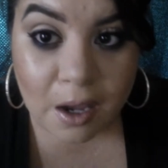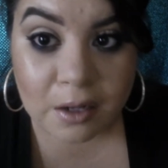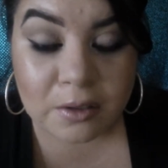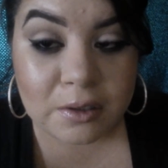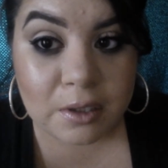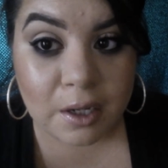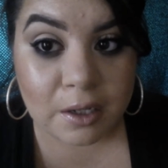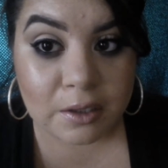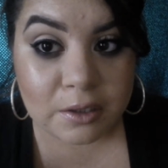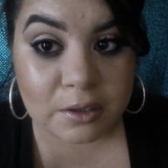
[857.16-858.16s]
And you see
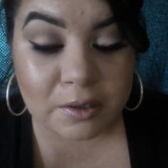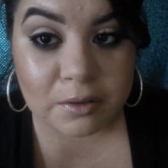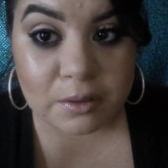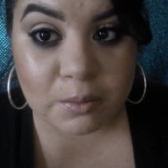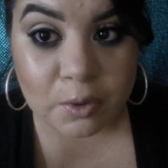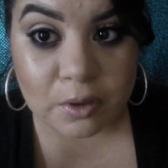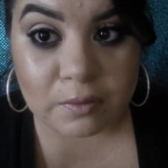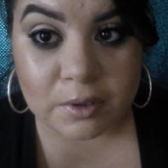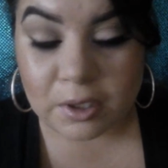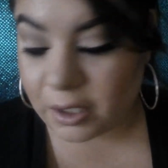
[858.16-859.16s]
how it just gives it more
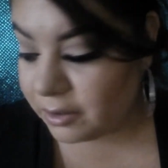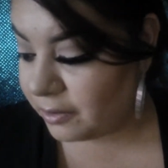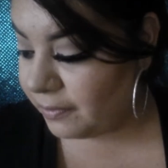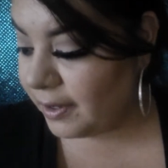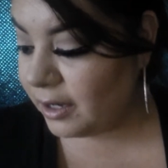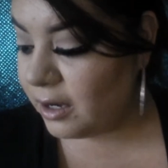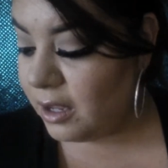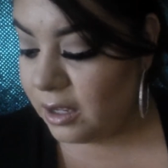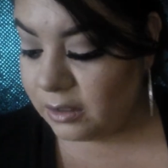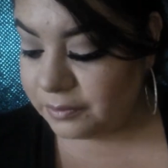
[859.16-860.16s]
of a darker effect.
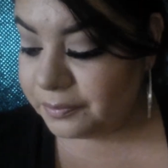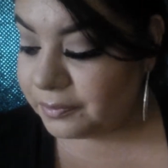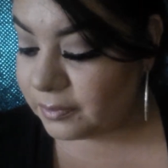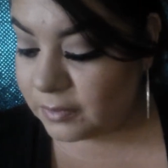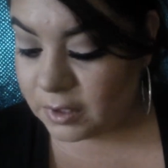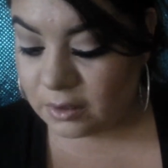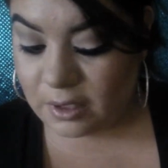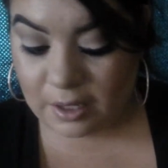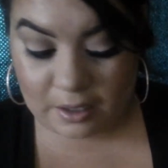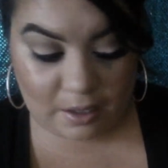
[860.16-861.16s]
So
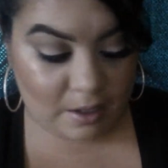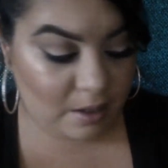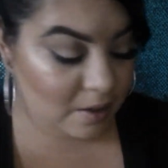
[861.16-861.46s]
then